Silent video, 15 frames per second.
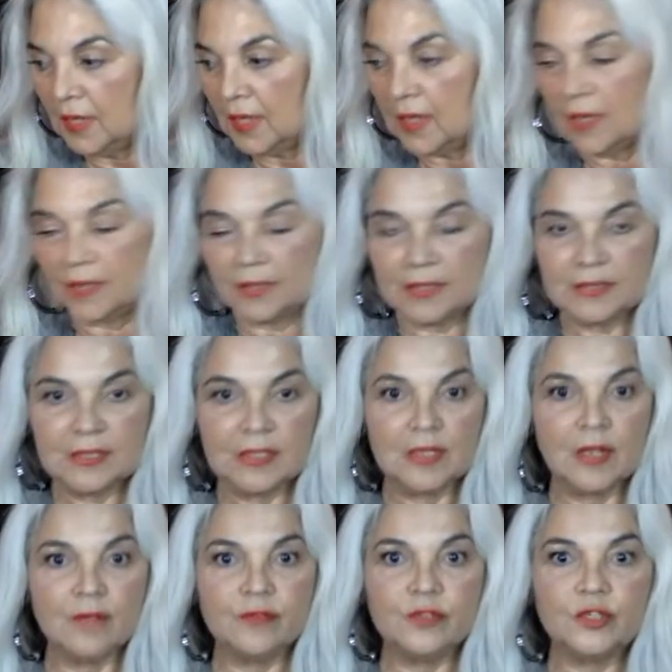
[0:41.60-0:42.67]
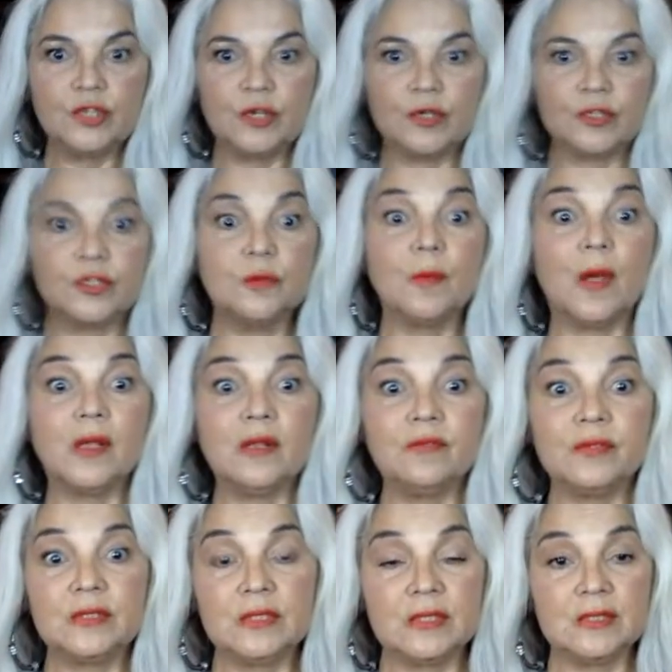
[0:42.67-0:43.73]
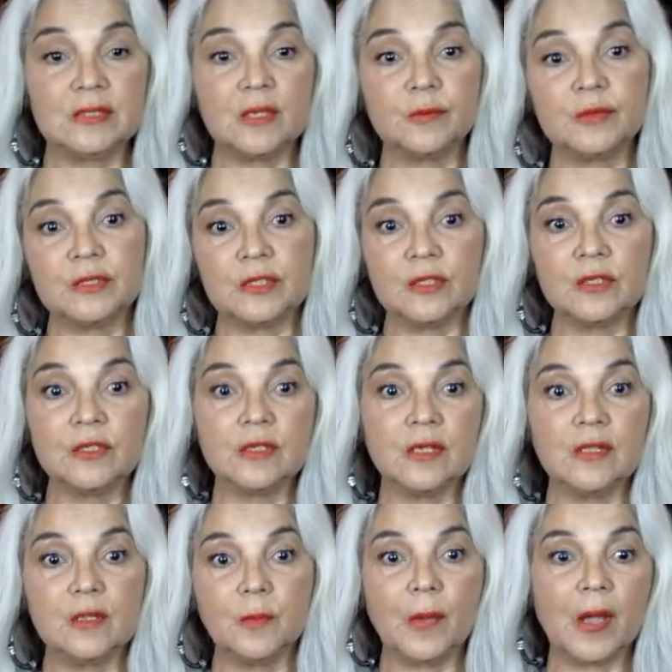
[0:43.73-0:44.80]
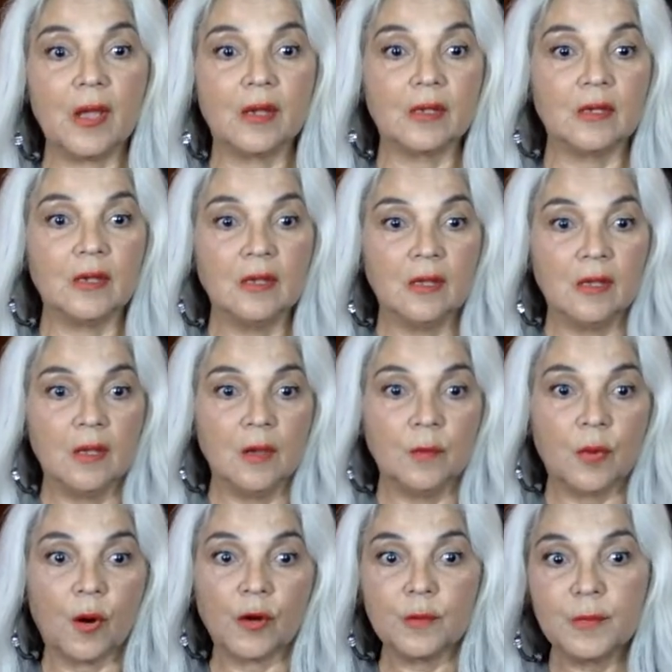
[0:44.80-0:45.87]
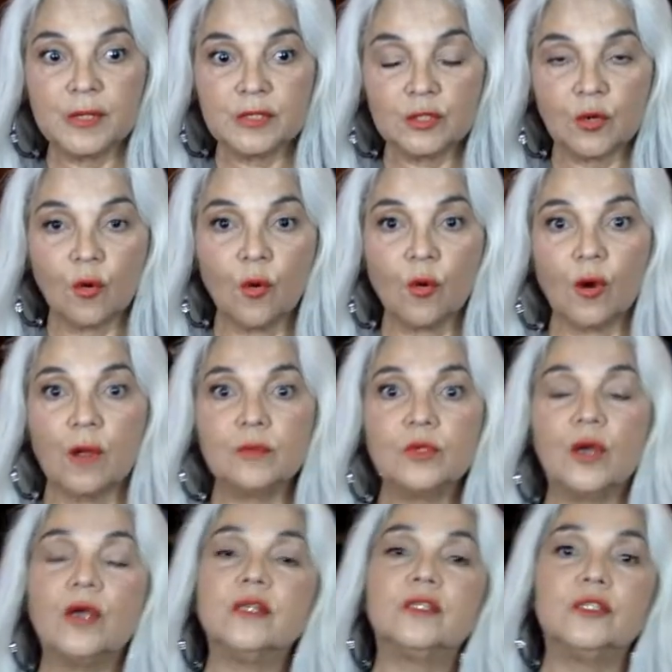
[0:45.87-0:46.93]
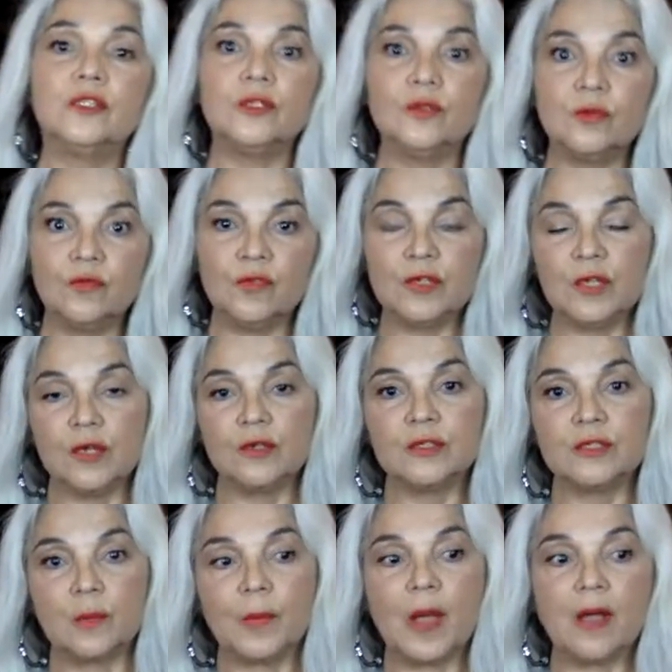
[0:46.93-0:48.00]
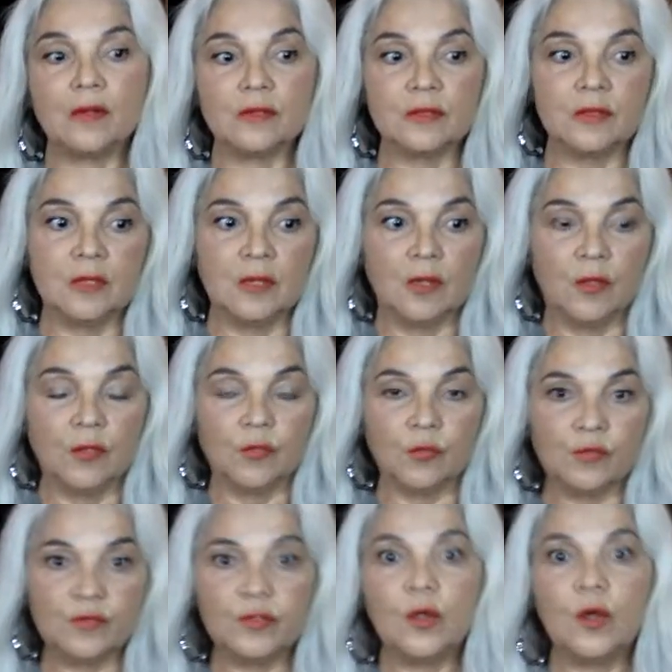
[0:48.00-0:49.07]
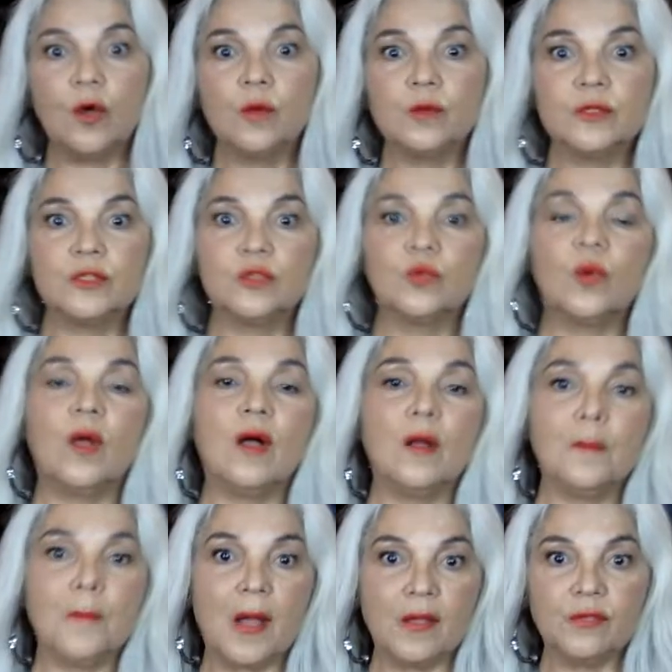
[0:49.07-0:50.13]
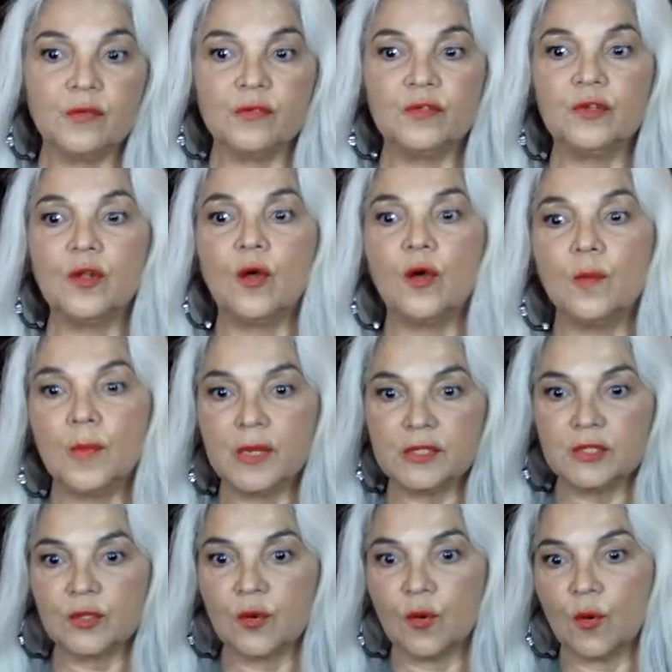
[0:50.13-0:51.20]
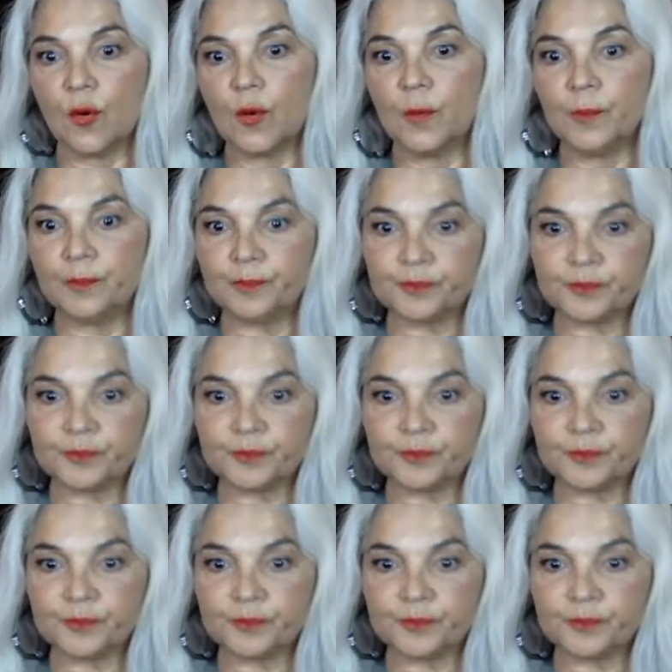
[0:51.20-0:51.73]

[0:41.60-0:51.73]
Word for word: and like I said, love and cherish. You might even see some still in the back. Part of my decor, I'm trying to do videos about thrifted homes as well. My thrifted home, my decor,